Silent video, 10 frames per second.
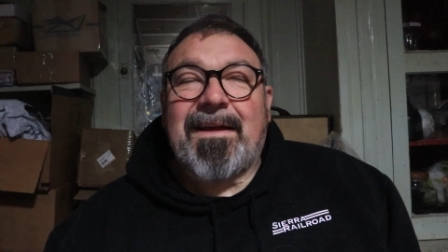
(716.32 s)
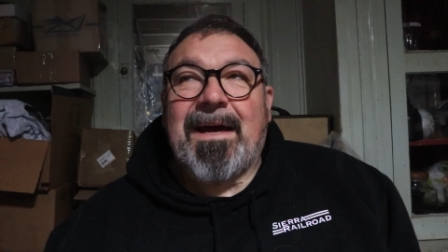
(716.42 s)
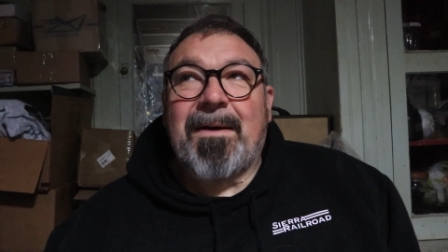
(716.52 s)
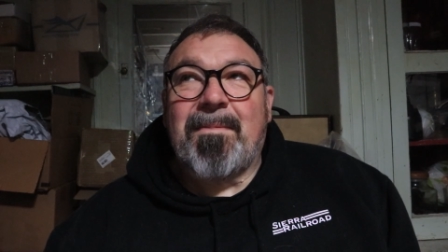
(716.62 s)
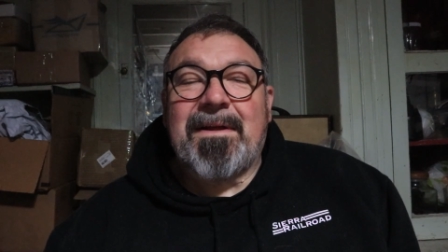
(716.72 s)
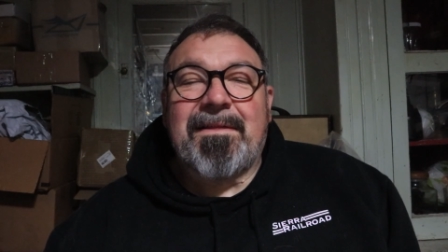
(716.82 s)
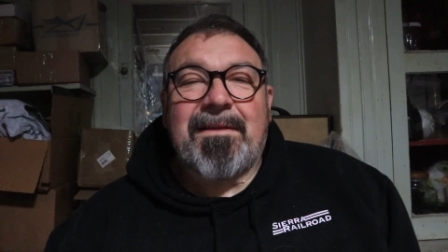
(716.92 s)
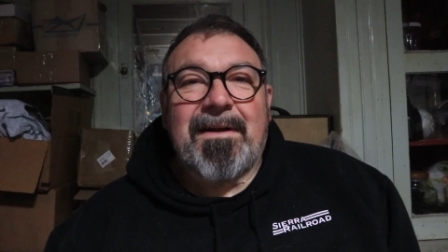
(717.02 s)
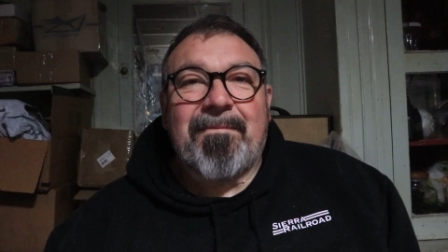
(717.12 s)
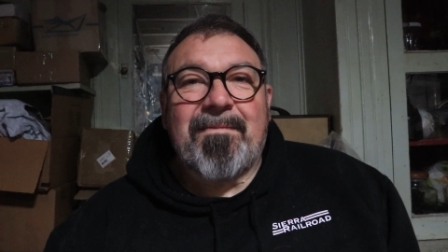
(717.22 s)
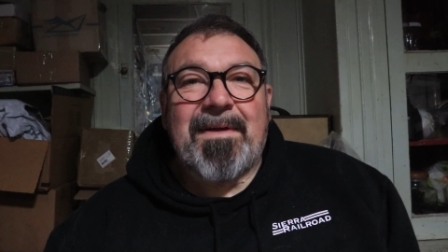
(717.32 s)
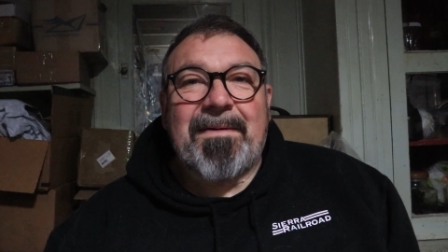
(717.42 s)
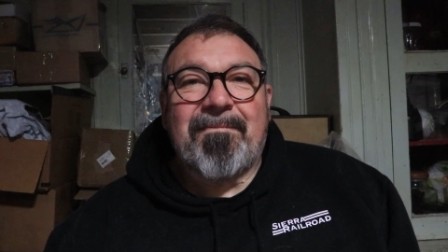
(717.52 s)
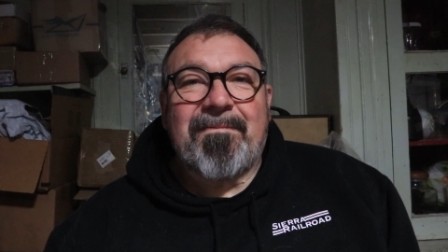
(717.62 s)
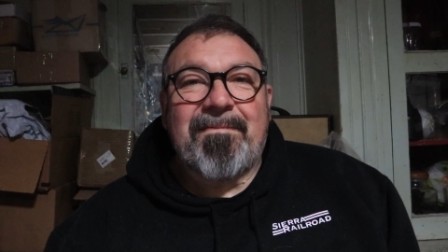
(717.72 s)
cabinet that I'm,
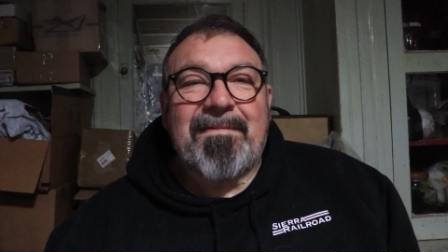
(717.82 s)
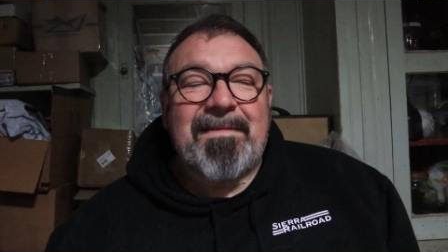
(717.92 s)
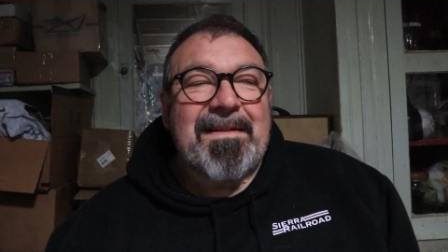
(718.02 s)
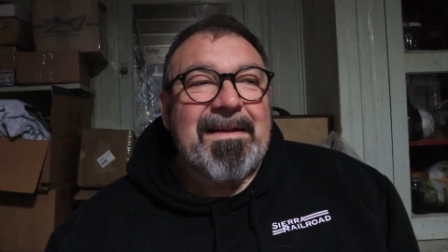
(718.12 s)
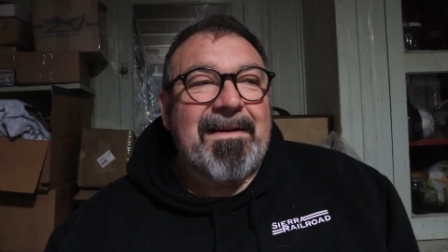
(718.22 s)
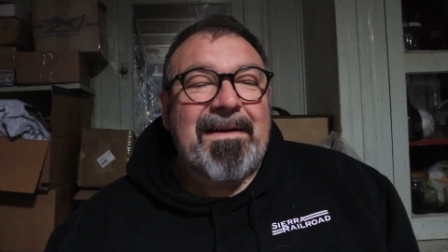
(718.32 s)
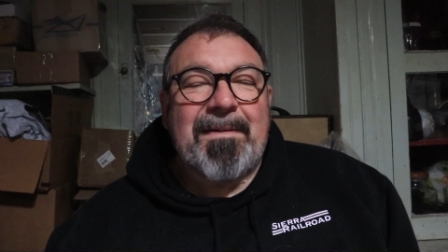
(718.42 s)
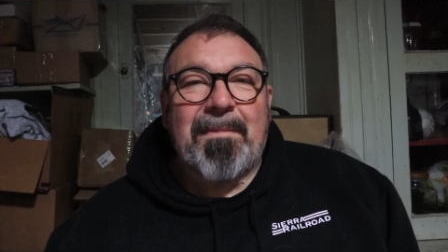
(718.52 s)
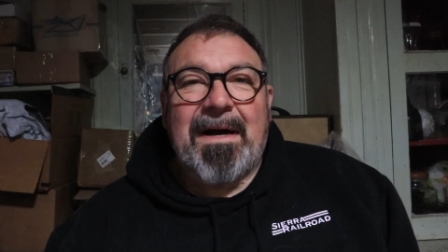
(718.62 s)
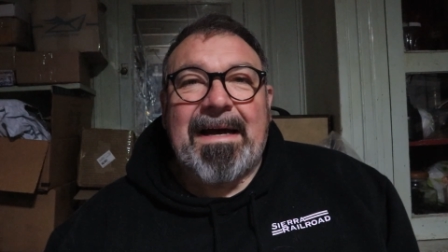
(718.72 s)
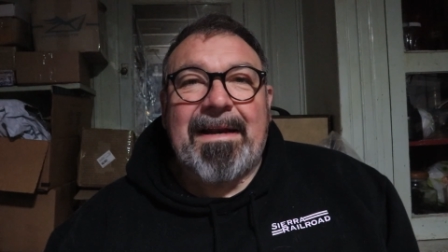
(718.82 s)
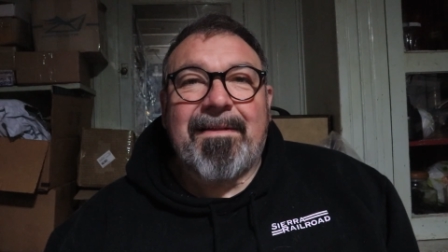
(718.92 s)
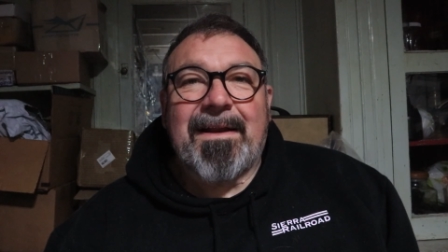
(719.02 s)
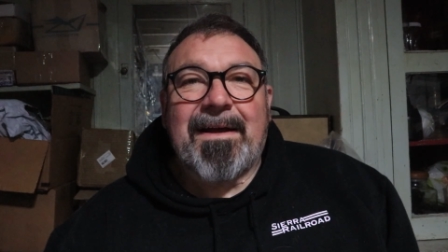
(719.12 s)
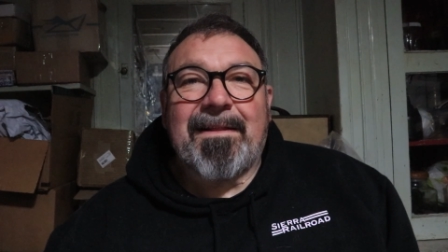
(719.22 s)
I'm uh, in mind
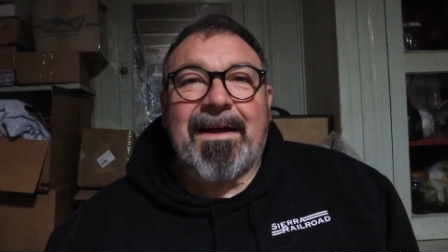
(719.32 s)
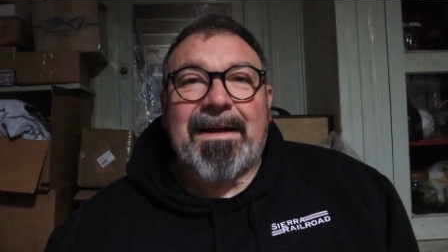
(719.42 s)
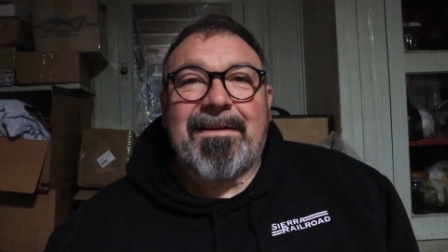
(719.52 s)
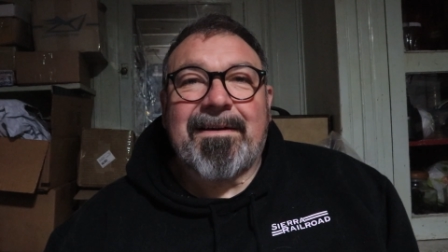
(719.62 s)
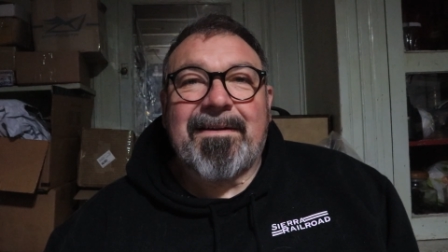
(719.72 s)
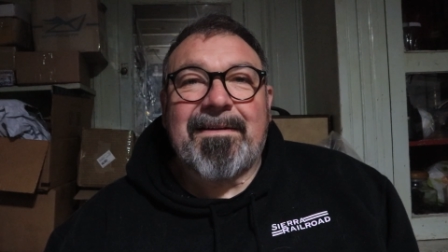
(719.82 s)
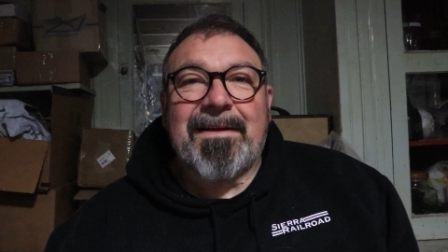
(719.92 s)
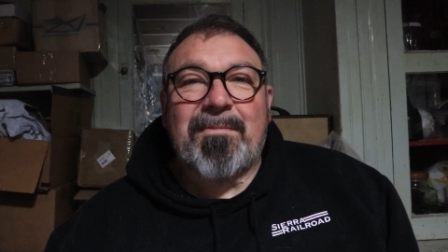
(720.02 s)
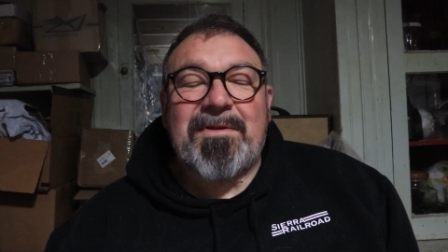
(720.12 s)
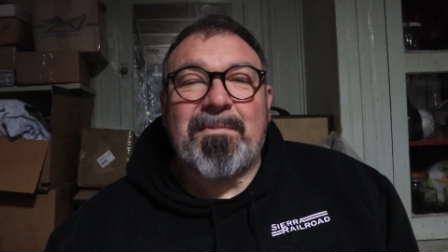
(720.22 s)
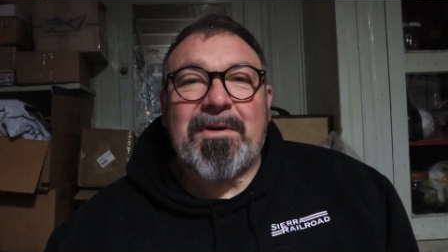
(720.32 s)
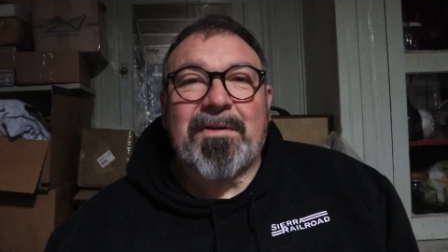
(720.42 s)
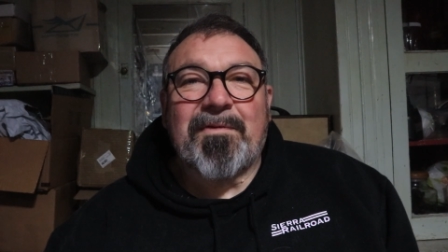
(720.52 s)
that I'd like to to build